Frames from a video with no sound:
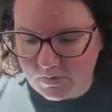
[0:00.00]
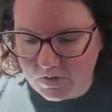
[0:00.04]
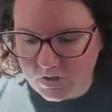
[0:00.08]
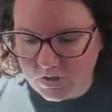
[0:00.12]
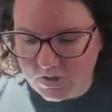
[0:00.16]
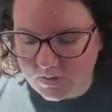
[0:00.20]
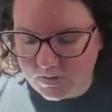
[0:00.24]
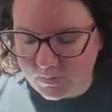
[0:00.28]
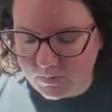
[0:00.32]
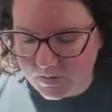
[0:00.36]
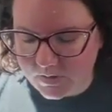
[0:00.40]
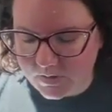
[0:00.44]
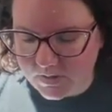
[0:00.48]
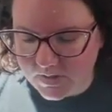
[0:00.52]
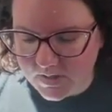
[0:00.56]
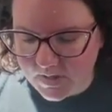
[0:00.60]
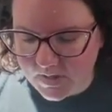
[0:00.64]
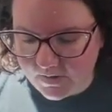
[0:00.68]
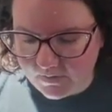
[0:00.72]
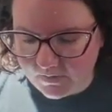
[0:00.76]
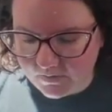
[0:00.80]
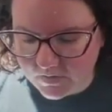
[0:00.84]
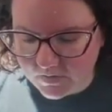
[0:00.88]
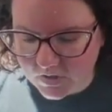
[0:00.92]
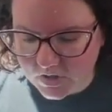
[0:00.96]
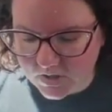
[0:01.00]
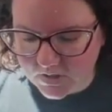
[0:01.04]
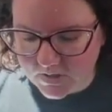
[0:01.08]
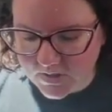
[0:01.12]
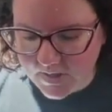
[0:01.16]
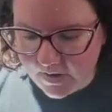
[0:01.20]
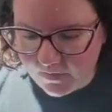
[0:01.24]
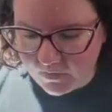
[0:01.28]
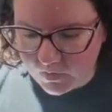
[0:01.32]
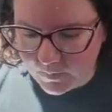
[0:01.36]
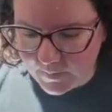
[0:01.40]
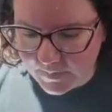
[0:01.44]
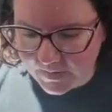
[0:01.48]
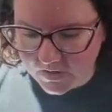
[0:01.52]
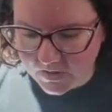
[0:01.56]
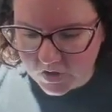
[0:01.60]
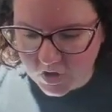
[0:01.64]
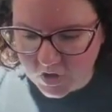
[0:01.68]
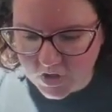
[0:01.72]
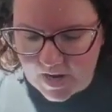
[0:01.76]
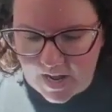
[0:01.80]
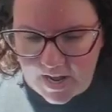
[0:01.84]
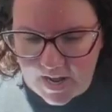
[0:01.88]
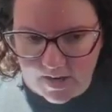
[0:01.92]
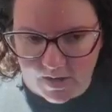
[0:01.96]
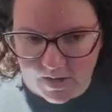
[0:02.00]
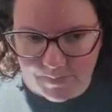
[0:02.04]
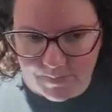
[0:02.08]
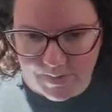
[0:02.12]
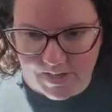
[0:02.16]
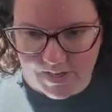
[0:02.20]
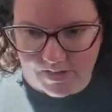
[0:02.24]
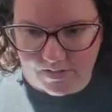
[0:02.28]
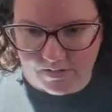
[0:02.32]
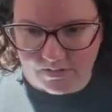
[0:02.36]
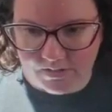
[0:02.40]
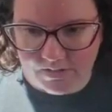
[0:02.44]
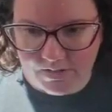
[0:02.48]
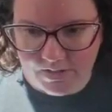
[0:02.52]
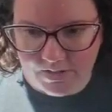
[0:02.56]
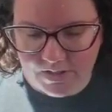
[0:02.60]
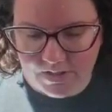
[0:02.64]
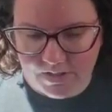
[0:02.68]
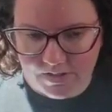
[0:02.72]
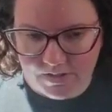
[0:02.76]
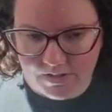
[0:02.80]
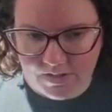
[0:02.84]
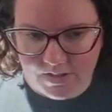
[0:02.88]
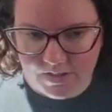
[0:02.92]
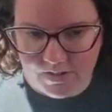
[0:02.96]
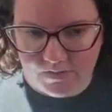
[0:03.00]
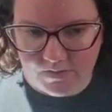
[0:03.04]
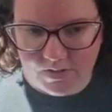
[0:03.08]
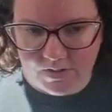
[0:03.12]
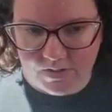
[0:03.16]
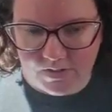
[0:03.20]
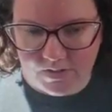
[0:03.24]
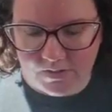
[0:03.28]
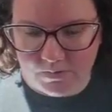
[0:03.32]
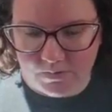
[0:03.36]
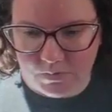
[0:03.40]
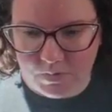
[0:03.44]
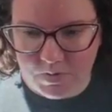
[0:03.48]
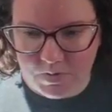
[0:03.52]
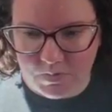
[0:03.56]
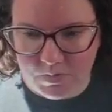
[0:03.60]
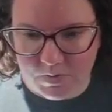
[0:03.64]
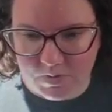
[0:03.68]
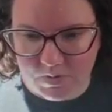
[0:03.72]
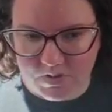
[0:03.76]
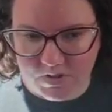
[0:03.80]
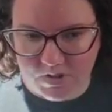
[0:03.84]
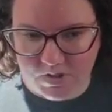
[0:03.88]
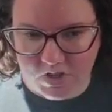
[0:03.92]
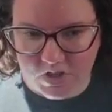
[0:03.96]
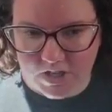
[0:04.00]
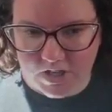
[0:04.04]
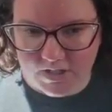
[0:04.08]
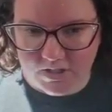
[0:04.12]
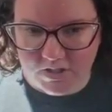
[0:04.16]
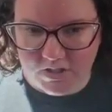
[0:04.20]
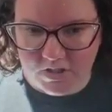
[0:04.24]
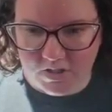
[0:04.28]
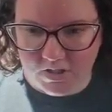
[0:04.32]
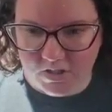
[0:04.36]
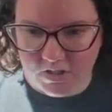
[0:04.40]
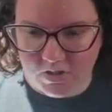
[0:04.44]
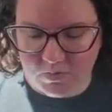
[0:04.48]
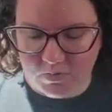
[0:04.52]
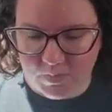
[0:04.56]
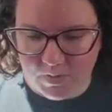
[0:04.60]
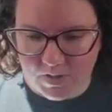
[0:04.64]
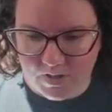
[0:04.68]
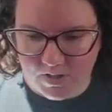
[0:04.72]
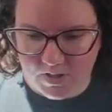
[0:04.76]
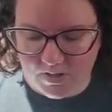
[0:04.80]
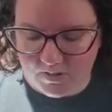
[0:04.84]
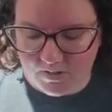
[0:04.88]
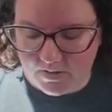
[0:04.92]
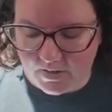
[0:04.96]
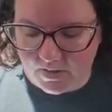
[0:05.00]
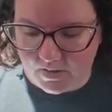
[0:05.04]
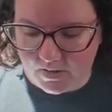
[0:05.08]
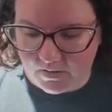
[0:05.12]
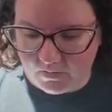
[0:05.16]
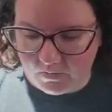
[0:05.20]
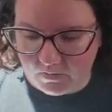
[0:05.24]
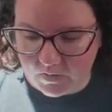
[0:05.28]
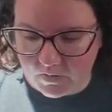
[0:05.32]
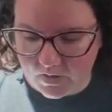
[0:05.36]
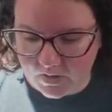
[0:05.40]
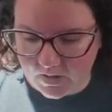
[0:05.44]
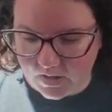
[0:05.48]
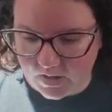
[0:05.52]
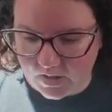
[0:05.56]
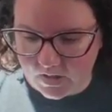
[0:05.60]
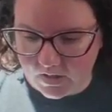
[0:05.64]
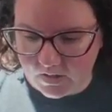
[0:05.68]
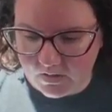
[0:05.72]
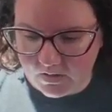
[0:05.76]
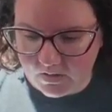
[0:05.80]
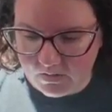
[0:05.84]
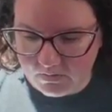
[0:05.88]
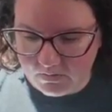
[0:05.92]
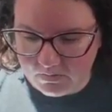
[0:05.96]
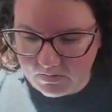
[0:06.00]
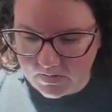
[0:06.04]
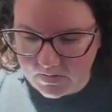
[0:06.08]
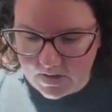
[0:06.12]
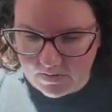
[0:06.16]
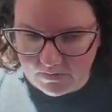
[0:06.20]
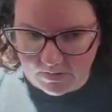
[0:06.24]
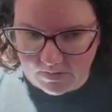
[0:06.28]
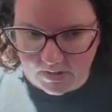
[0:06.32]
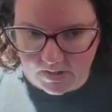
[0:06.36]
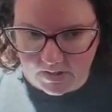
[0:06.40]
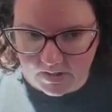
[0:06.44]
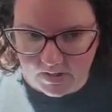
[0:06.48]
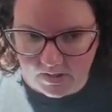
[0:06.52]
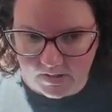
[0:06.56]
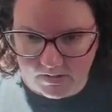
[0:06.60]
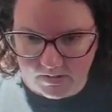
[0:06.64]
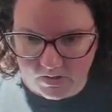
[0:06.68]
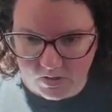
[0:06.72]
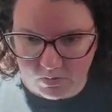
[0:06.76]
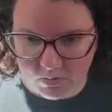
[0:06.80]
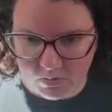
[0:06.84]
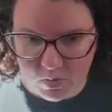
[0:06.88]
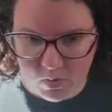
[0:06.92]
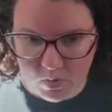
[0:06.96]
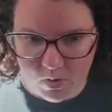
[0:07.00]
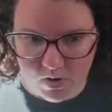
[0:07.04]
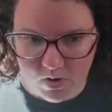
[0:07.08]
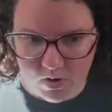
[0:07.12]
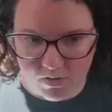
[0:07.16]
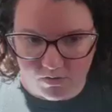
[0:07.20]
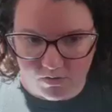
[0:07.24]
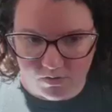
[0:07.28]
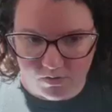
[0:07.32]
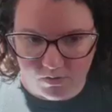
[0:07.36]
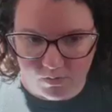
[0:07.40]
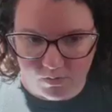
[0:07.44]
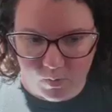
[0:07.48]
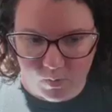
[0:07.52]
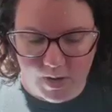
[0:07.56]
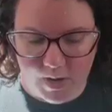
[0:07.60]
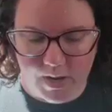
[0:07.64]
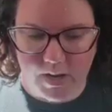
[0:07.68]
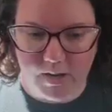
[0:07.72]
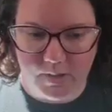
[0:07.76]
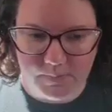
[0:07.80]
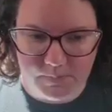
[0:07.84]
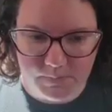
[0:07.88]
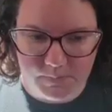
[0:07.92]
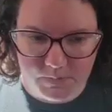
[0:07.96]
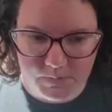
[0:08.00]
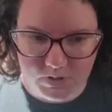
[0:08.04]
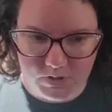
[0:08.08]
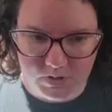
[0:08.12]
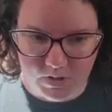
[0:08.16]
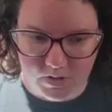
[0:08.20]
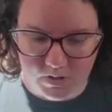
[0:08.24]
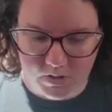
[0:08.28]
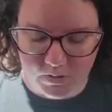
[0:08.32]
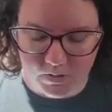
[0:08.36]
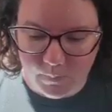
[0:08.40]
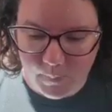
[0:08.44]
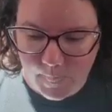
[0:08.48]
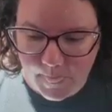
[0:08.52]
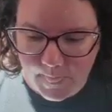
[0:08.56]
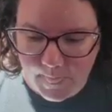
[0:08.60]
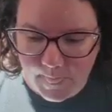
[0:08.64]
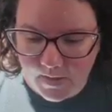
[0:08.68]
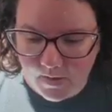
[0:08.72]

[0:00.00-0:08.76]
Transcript: she's never been shy about giving people suggestions, but in like a really loving and supportive way. So,